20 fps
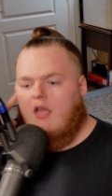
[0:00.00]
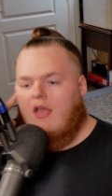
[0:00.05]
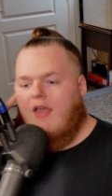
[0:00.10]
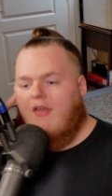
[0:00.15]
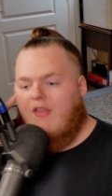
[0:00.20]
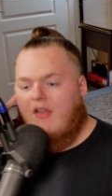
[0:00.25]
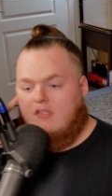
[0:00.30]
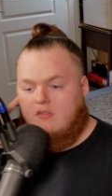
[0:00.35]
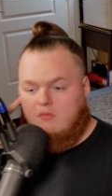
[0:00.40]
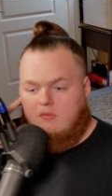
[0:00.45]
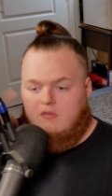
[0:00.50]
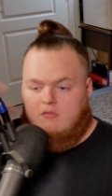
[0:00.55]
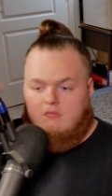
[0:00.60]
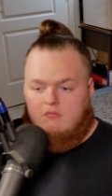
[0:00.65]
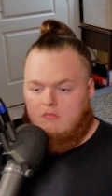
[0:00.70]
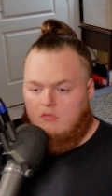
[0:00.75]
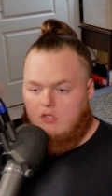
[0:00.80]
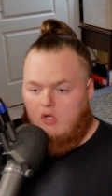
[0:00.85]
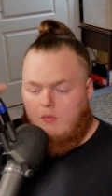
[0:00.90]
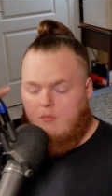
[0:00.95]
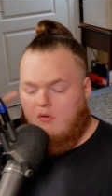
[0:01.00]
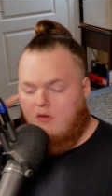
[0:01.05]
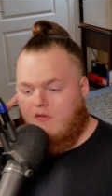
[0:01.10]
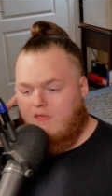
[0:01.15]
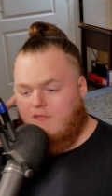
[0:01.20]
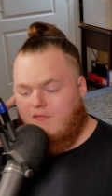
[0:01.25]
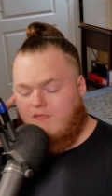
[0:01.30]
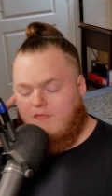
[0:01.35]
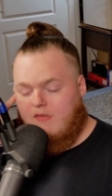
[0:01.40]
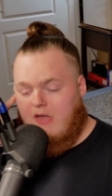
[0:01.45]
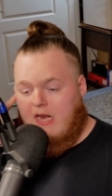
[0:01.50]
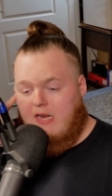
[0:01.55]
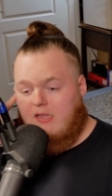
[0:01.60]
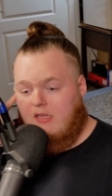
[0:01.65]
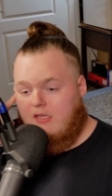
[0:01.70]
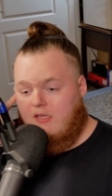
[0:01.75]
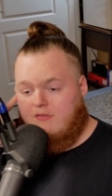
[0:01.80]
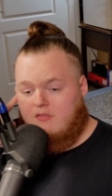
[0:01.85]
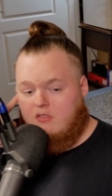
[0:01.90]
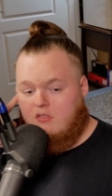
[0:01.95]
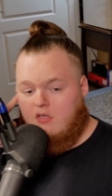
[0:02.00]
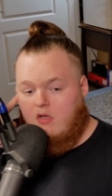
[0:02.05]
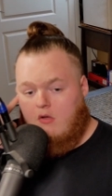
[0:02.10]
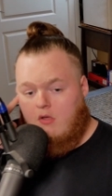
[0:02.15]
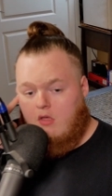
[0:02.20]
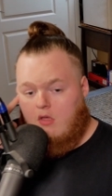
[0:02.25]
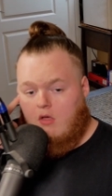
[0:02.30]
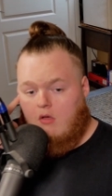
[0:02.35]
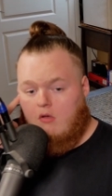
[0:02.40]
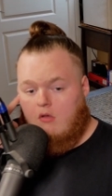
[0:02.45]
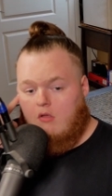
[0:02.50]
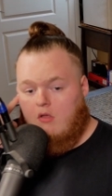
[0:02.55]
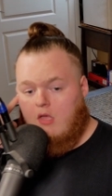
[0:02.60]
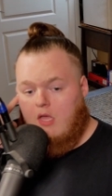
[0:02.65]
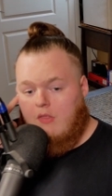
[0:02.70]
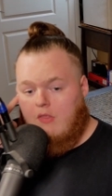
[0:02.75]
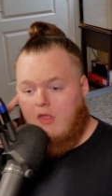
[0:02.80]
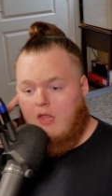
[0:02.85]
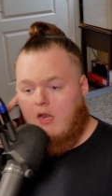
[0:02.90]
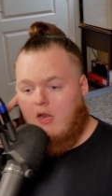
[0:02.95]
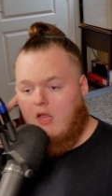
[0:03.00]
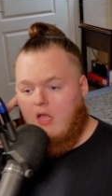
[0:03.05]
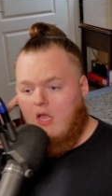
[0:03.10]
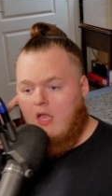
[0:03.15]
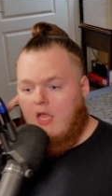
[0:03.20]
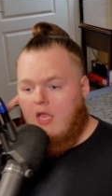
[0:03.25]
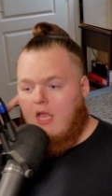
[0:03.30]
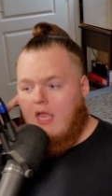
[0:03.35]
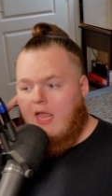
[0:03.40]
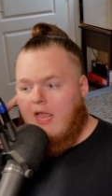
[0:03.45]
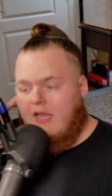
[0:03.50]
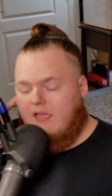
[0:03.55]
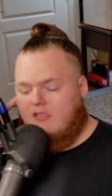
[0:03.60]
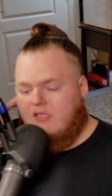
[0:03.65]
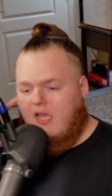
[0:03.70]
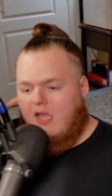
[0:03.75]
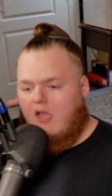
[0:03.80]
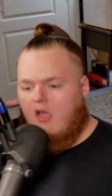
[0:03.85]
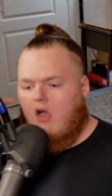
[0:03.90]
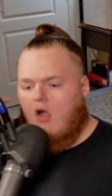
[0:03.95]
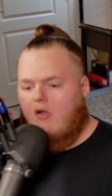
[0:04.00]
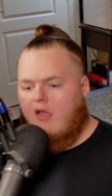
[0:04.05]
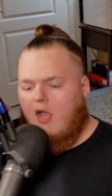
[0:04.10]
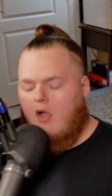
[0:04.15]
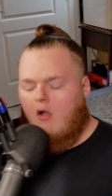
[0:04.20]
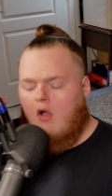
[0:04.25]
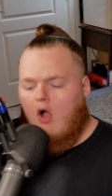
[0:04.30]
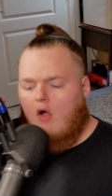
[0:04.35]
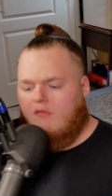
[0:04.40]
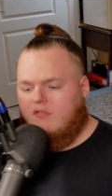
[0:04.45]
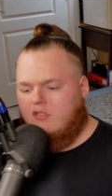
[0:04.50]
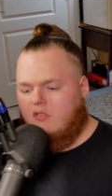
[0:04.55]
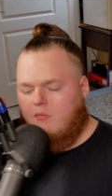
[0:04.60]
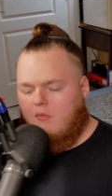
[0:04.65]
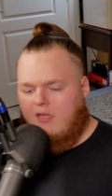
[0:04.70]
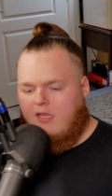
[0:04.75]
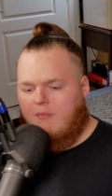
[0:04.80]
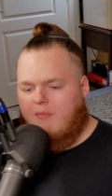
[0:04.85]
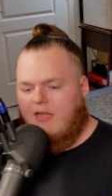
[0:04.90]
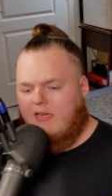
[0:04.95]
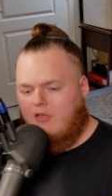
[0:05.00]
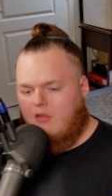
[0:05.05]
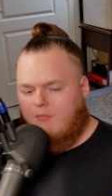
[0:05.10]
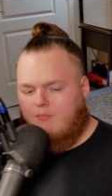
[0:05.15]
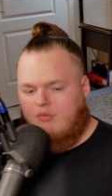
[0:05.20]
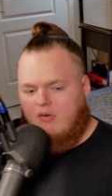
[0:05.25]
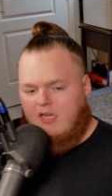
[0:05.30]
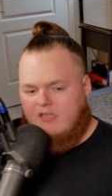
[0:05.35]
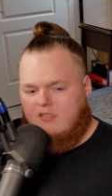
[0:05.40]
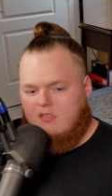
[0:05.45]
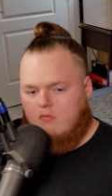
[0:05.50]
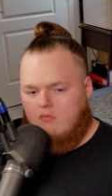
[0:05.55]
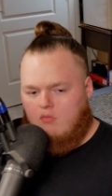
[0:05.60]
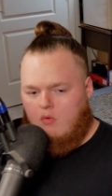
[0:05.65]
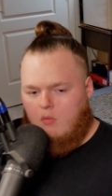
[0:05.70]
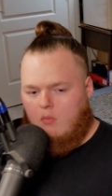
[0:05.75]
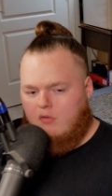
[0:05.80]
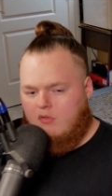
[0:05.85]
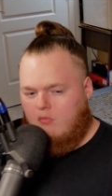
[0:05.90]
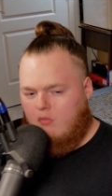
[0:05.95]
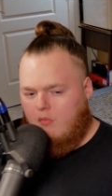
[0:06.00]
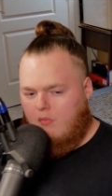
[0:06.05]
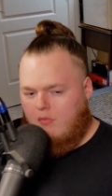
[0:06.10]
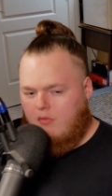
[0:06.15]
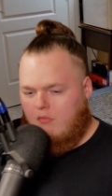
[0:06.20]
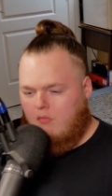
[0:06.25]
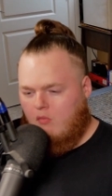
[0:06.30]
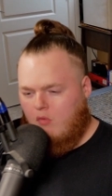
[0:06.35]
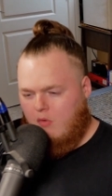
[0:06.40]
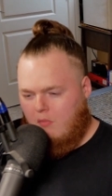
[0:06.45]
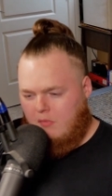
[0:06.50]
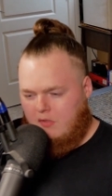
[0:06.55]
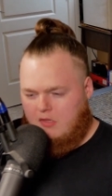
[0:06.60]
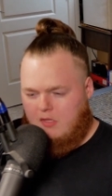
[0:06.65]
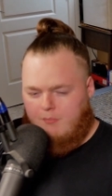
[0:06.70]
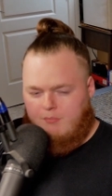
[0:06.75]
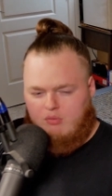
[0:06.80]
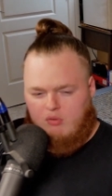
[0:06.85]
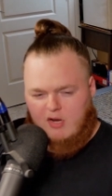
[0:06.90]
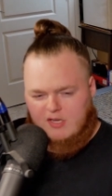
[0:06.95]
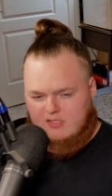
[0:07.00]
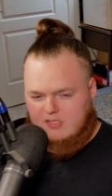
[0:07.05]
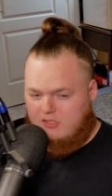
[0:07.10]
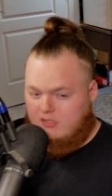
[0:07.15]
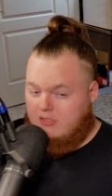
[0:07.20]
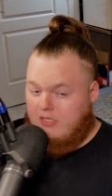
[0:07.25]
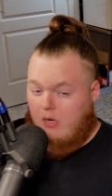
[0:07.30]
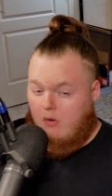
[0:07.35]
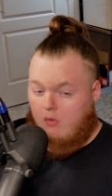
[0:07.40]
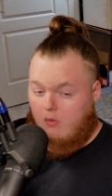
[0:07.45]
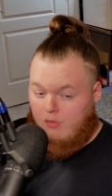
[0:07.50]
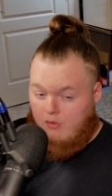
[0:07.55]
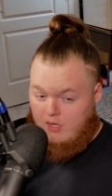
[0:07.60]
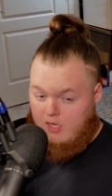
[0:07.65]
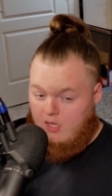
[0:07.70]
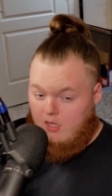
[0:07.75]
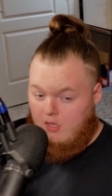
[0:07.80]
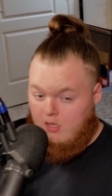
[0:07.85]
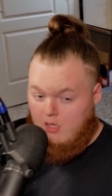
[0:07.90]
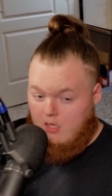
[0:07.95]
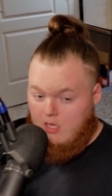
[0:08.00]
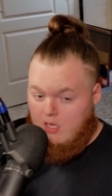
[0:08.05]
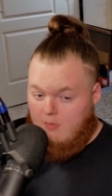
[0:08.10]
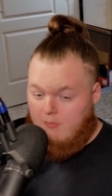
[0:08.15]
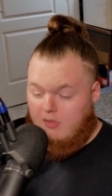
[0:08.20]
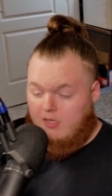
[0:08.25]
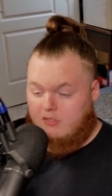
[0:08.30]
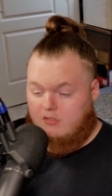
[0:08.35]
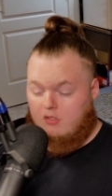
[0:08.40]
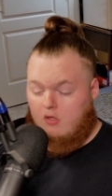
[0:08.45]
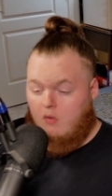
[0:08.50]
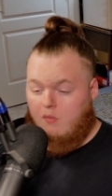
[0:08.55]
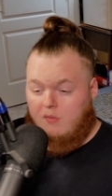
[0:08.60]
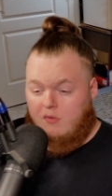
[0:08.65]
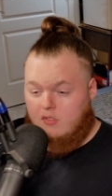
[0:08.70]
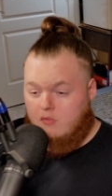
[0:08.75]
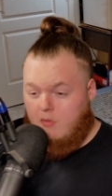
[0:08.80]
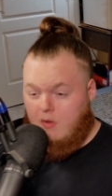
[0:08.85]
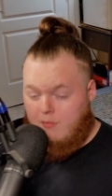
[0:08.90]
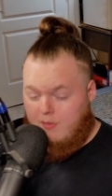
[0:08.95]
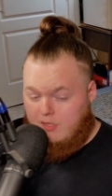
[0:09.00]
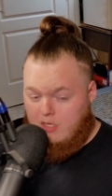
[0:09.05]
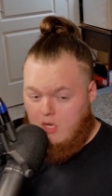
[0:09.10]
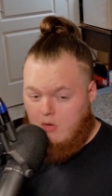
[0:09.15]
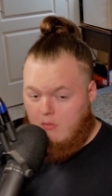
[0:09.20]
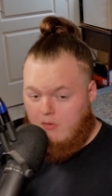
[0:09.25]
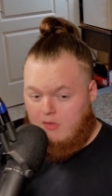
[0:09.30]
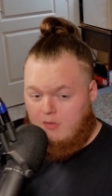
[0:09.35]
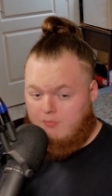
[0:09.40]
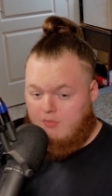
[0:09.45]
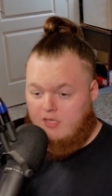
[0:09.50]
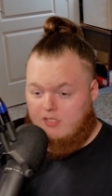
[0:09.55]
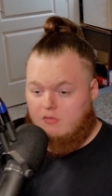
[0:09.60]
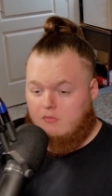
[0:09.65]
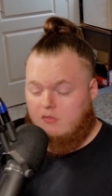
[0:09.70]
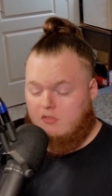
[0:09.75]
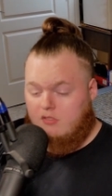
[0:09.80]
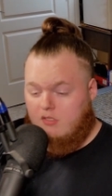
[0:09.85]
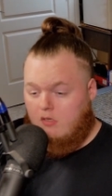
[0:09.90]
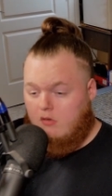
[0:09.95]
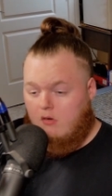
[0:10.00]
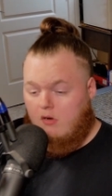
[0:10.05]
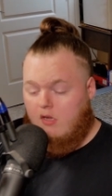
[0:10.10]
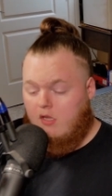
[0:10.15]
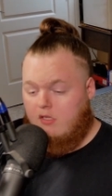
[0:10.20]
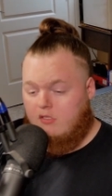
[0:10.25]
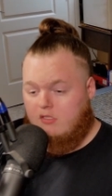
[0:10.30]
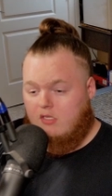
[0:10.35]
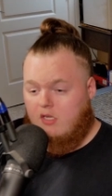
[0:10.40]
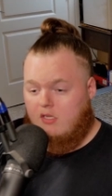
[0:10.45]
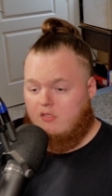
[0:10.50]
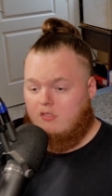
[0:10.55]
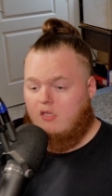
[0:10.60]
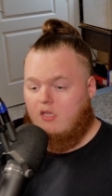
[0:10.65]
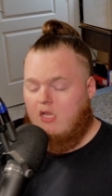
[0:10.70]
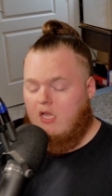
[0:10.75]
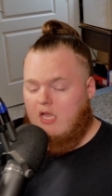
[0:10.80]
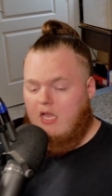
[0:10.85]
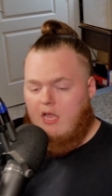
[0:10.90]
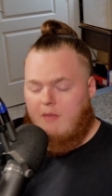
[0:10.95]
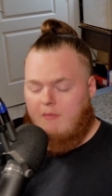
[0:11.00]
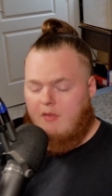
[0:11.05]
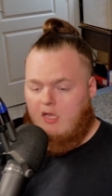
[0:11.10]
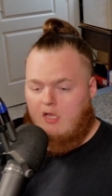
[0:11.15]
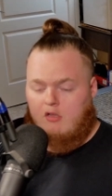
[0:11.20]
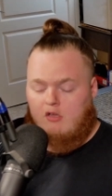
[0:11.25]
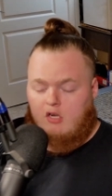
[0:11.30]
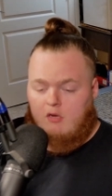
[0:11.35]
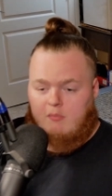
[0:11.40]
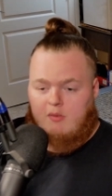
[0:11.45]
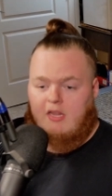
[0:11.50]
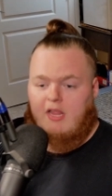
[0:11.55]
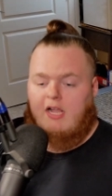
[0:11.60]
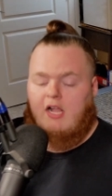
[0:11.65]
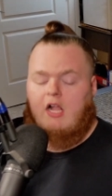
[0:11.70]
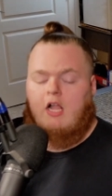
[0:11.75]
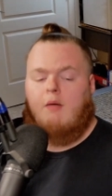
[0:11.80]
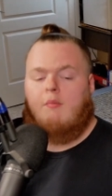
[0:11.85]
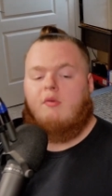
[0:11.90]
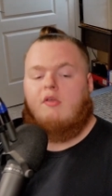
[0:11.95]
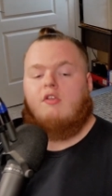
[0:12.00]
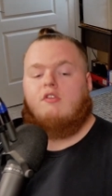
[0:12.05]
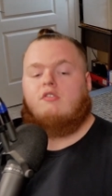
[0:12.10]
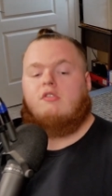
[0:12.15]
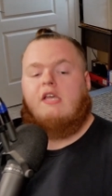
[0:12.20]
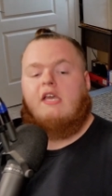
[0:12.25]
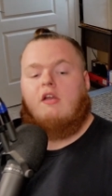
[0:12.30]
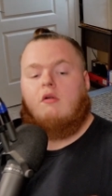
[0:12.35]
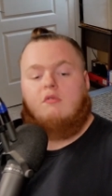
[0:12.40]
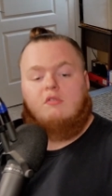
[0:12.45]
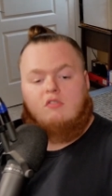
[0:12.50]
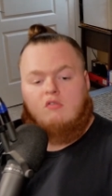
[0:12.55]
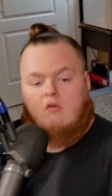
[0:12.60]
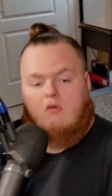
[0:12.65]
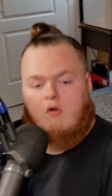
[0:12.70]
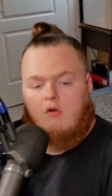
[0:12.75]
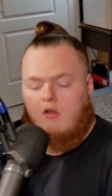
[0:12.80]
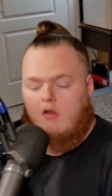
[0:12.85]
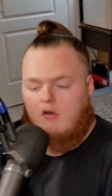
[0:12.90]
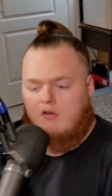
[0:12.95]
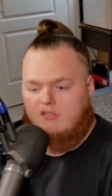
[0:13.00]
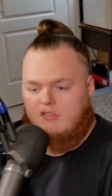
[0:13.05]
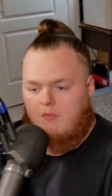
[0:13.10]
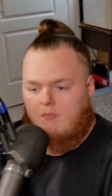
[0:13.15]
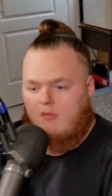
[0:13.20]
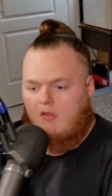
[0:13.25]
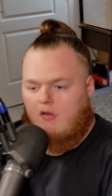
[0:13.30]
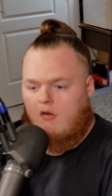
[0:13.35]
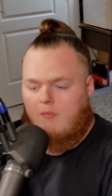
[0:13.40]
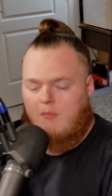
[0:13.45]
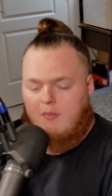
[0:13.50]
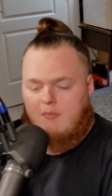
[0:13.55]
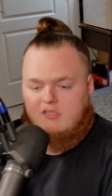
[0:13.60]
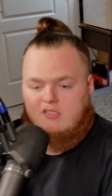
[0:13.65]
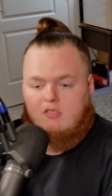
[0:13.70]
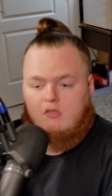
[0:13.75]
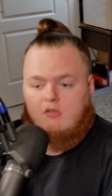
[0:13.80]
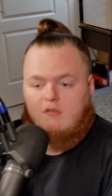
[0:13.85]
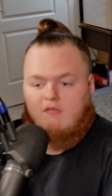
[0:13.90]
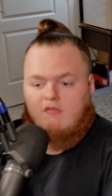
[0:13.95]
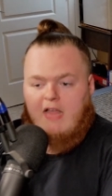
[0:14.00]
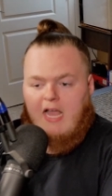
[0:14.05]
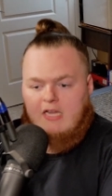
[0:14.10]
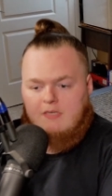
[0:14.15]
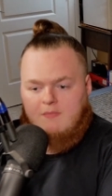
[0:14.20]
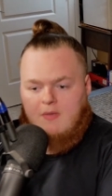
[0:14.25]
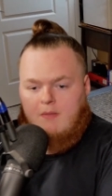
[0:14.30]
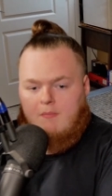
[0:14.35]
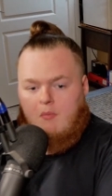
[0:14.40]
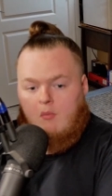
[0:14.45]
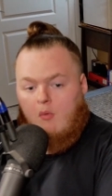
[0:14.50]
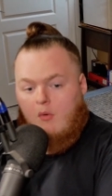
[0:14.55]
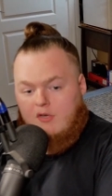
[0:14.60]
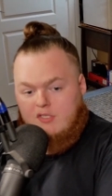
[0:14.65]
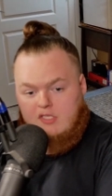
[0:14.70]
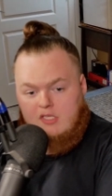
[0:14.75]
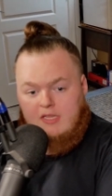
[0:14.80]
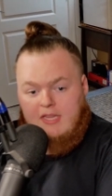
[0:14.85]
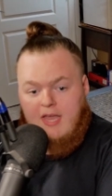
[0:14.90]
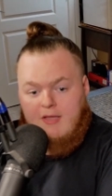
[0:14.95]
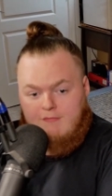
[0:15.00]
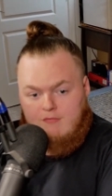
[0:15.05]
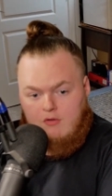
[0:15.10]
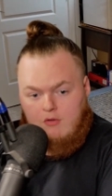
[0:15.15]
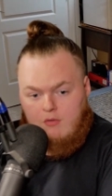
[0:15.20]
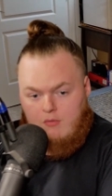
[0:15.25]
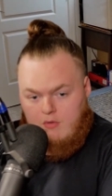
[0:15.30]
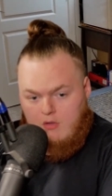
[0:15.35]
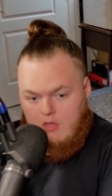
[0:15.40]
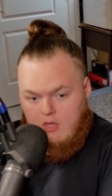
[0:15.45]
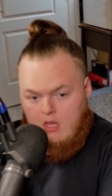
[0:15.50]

And that's when Nobara finally leaves to Tokyo. And then it's like okay all of a sudden we get back to the present where we're, we're, we're with the present saori because the only reason why we know we're in the present with saori is because i mean it could have been like a couple years later with saori or something or maybe still in the flashback but where she left to